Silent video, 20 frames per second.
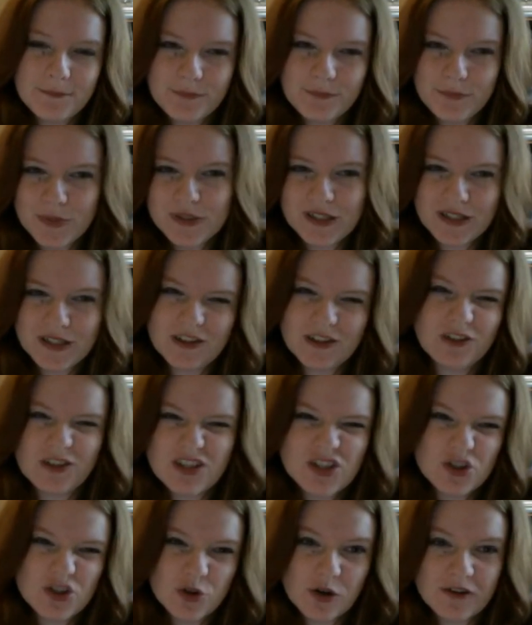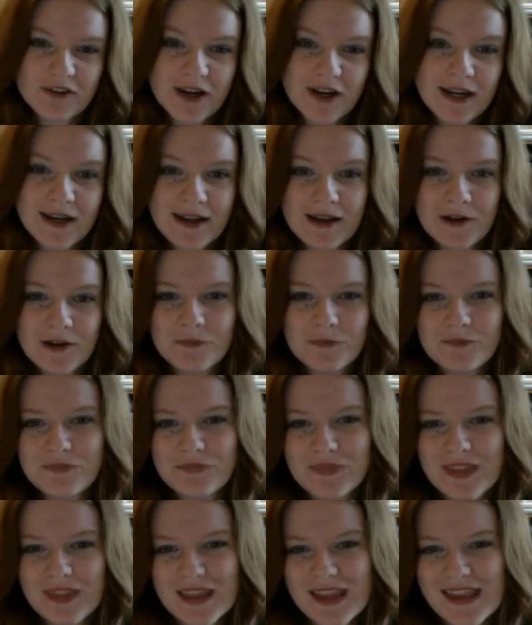But you know, it's short right now.
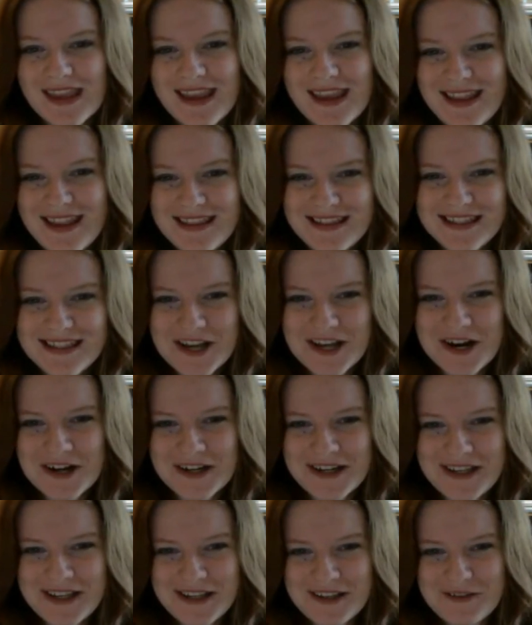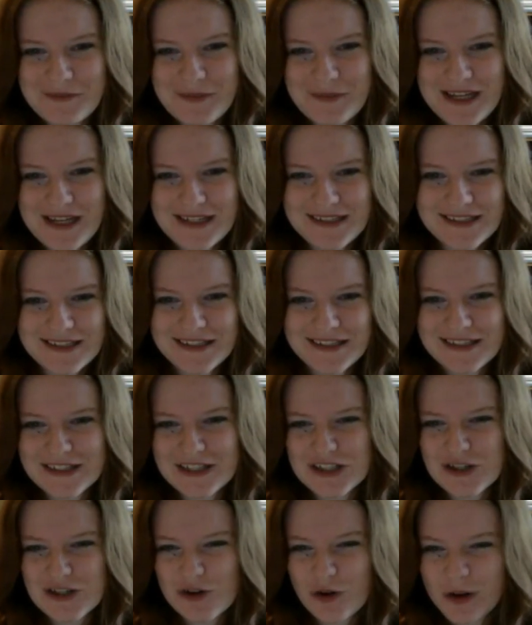In this arc, you meet an
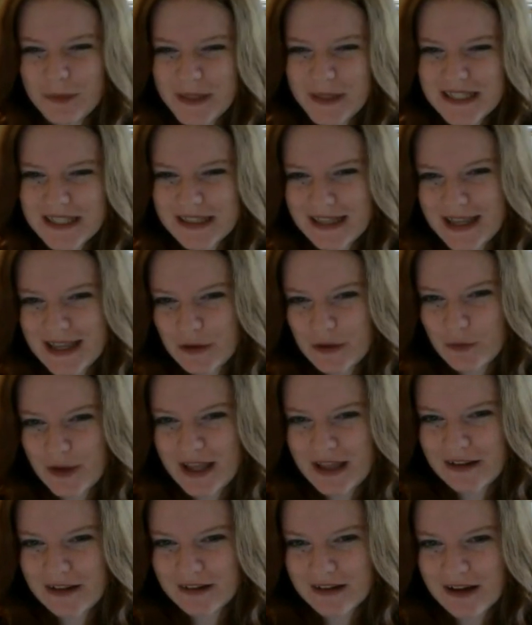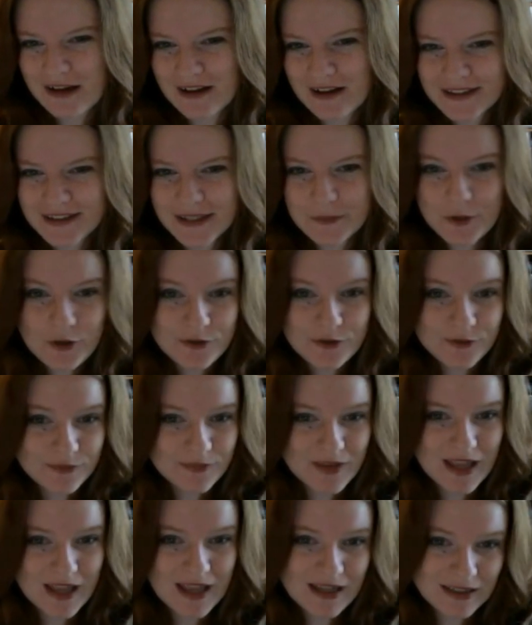enormous land whale called Laboon,
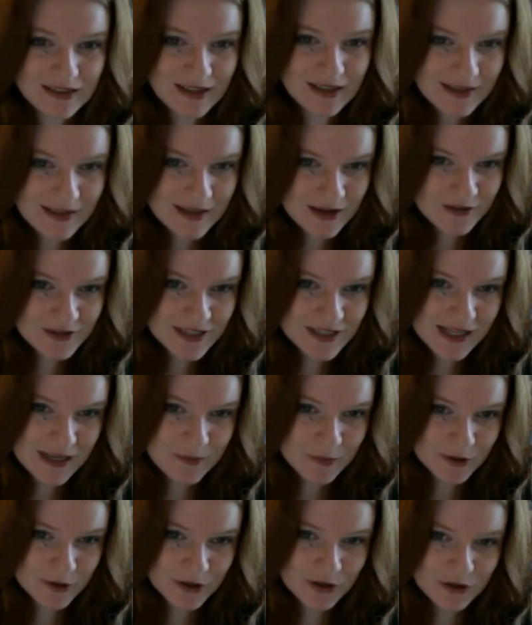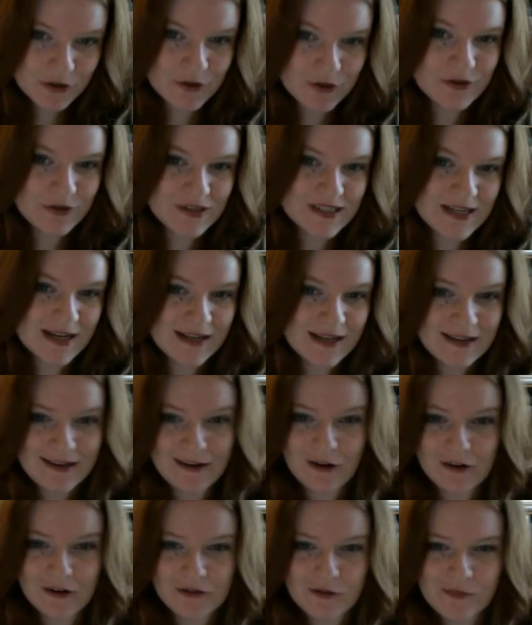and a lighthouse keeper who is taking
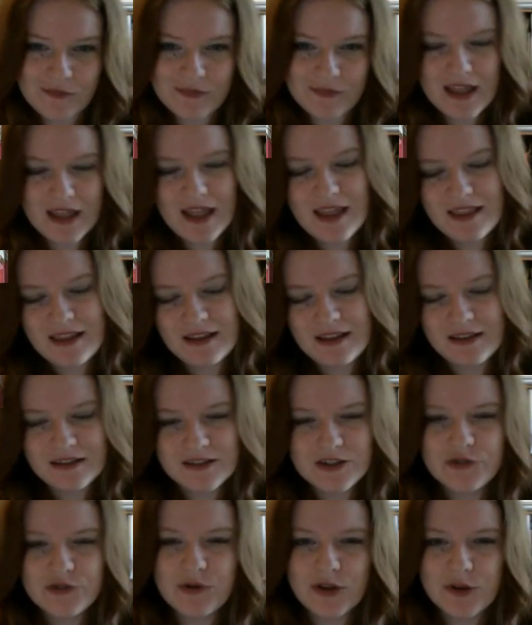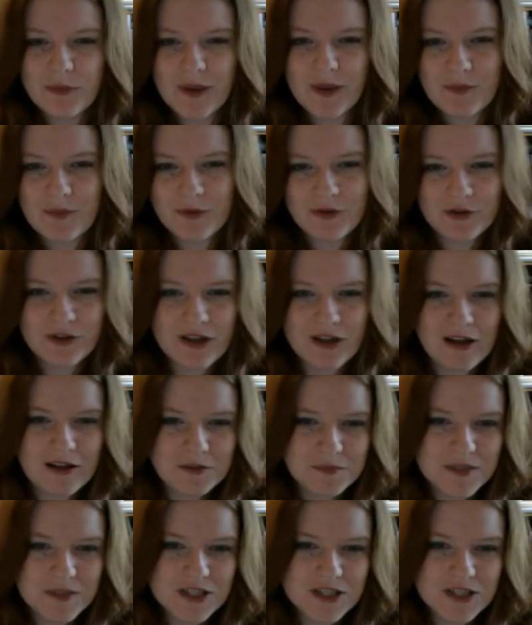care of him. And then 2 other people called